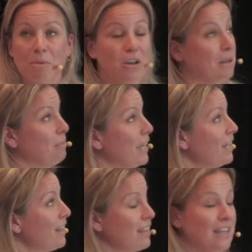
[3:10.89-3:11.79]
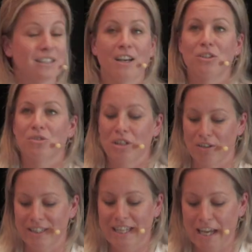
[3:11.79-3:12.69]
behind me, that's
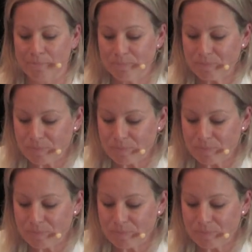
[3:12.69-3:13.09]
119.